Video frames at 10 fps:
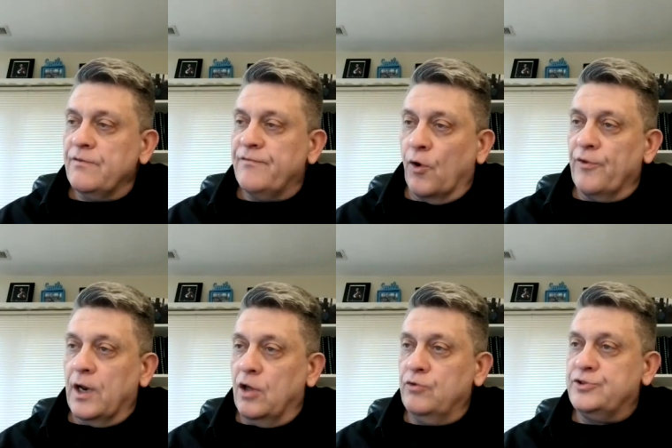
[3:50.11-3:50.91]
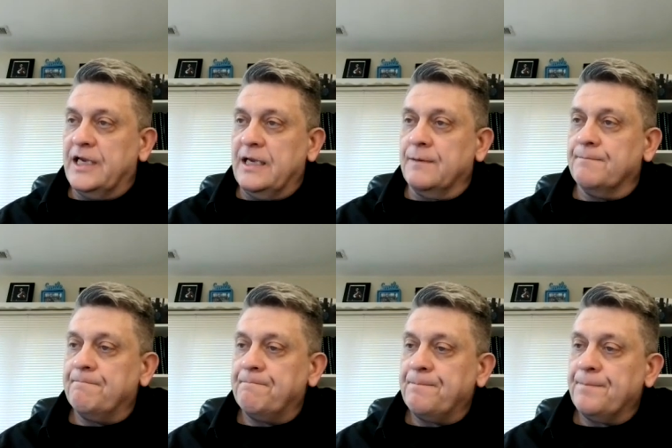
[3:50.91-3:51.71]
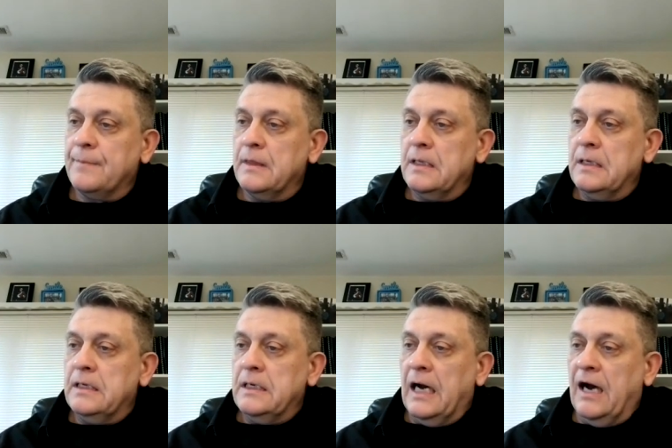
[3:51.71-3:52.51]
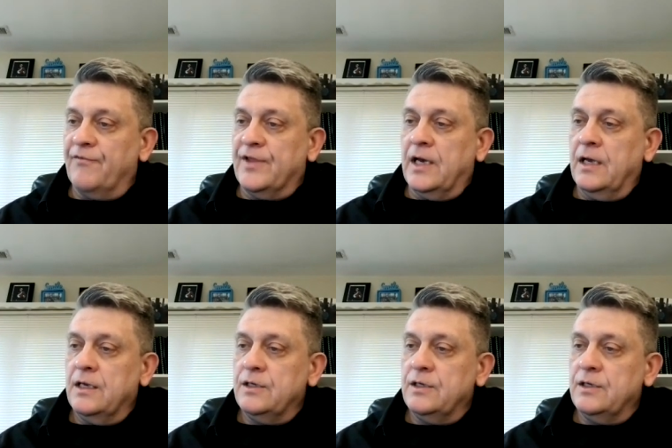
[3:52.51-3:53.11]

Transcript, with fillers: for the losing of the